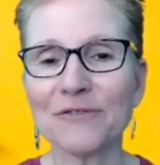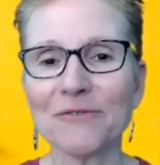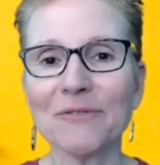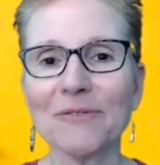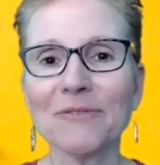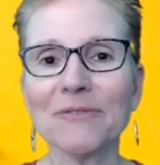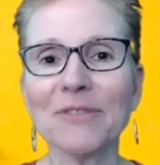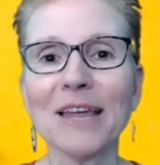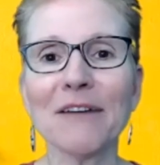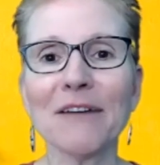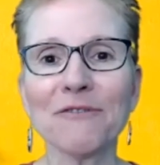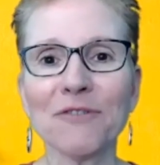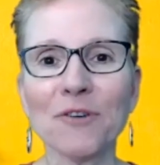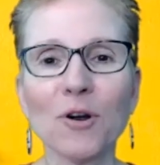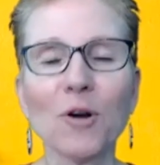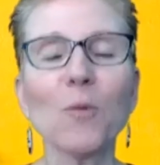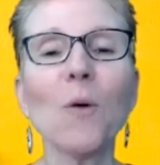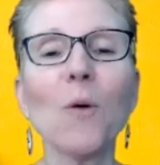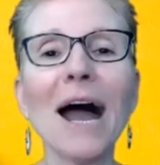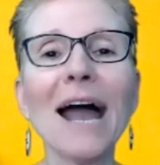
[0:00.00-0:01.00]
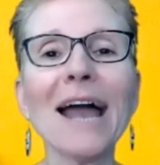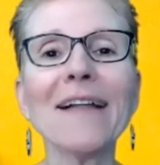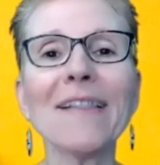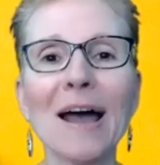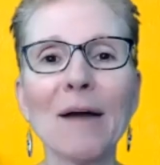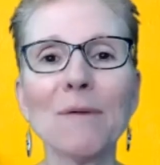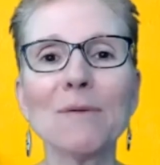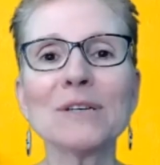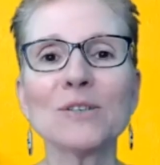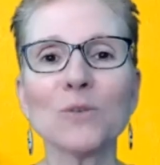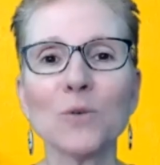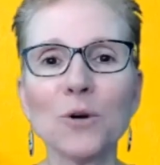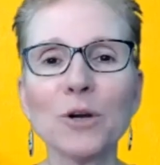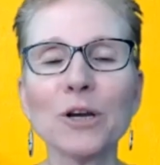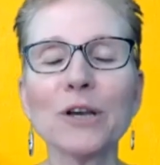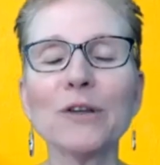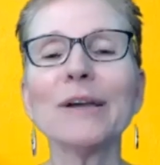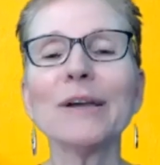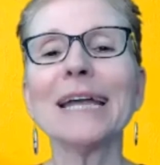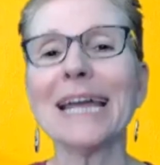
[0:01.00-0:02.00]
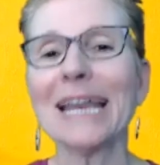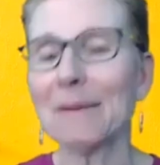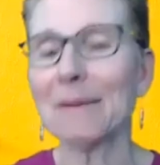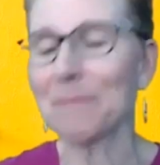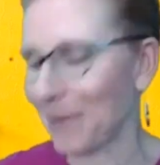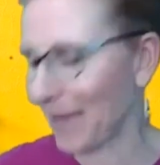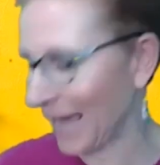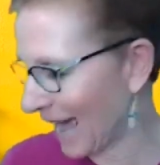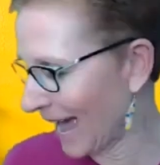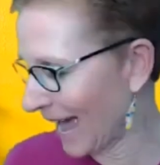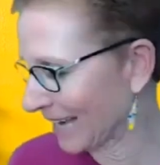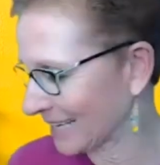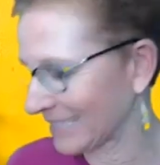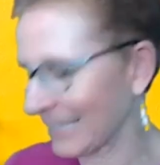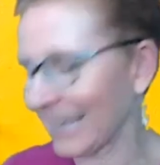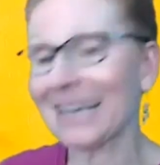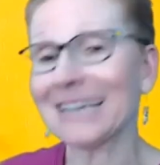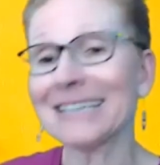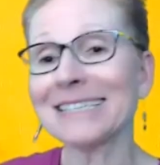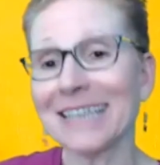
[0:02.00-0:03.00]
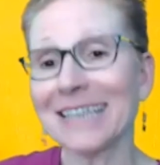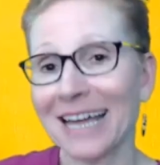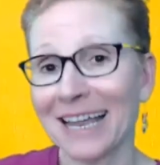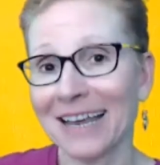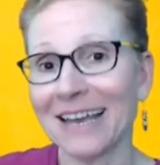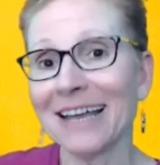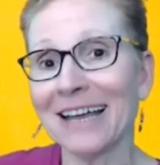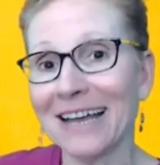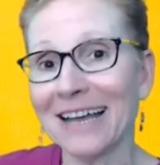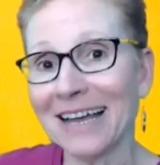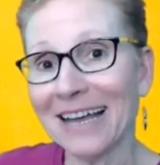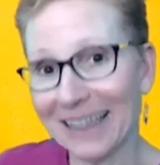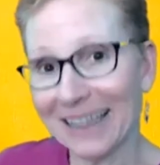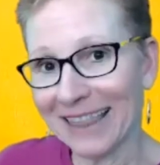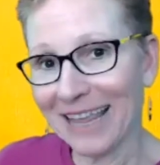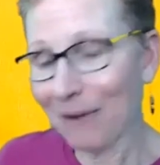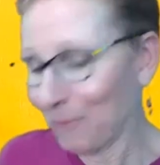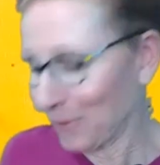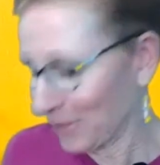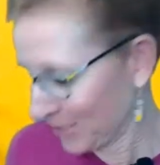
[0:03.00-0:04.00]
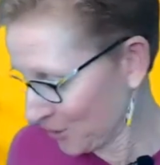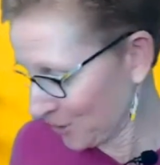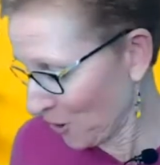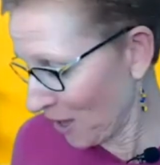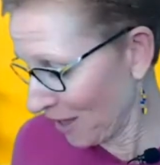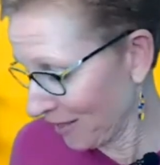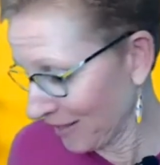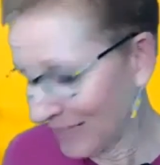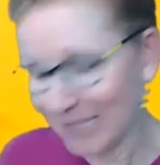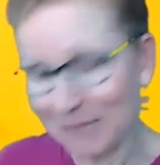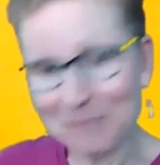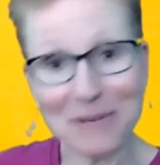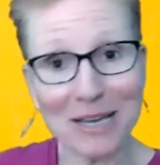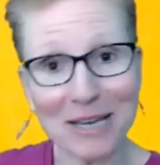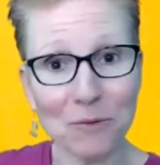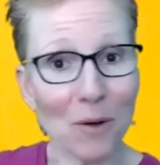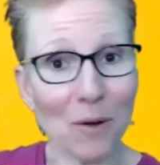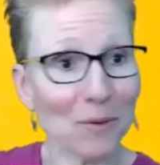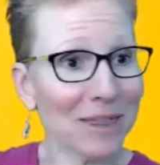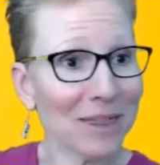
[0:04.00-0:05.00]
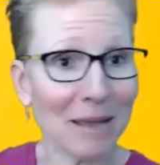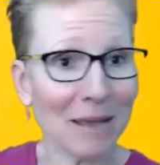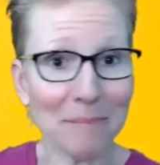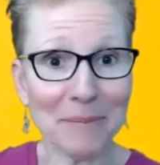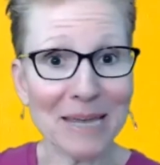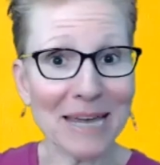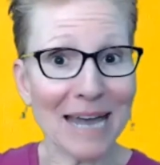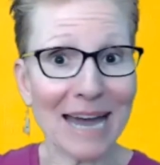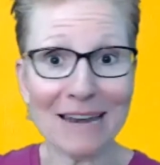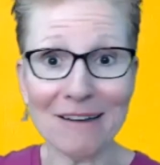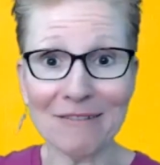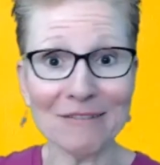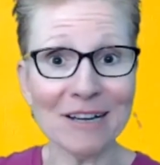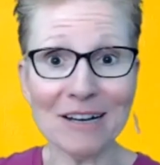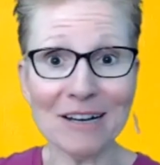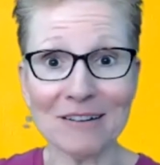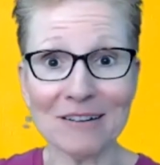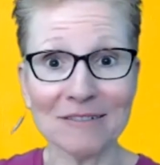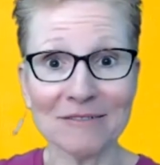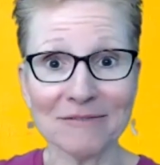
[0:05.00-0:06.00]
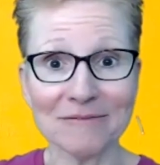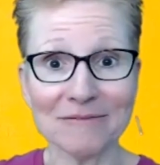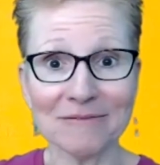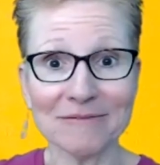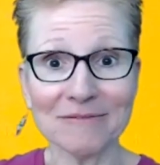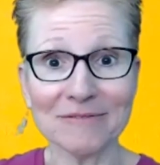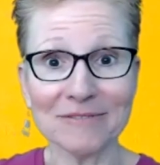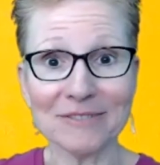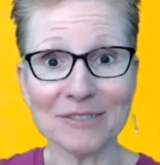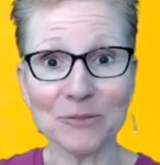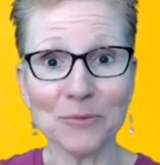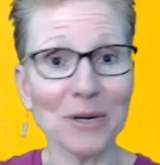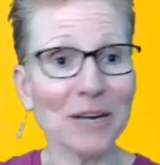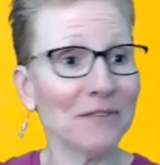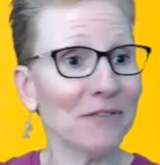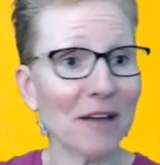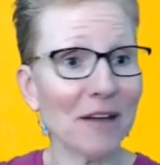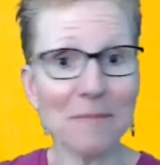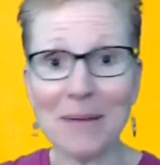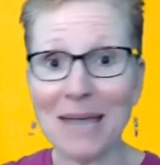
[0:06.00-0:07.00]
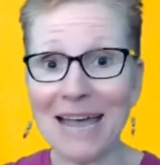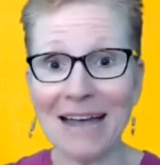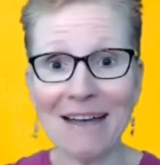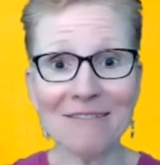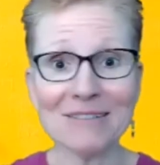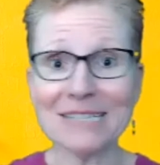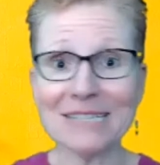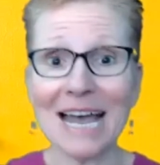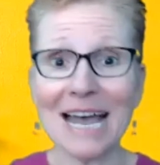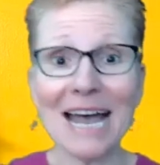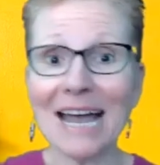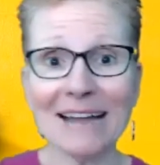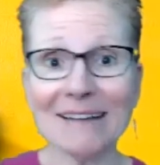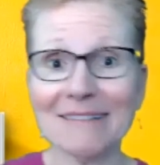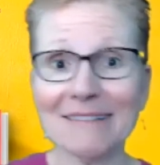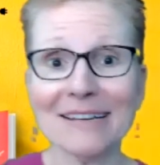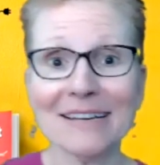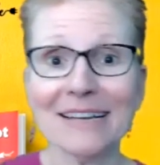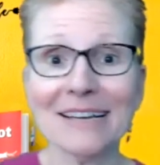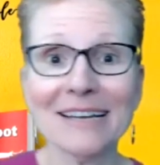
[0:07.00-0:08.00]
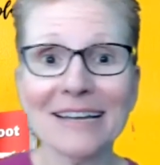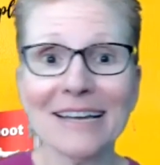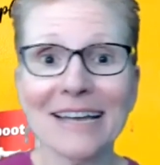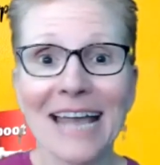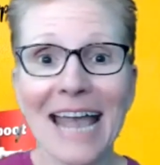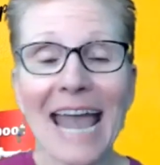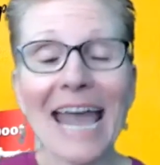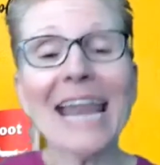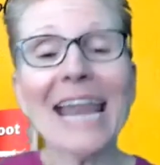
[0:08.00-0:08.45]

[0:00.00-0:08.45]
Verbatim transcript: that for a while I was ordering in bags, like I said, that were as tall as me. What would that be? I don't know, 25 pounds. I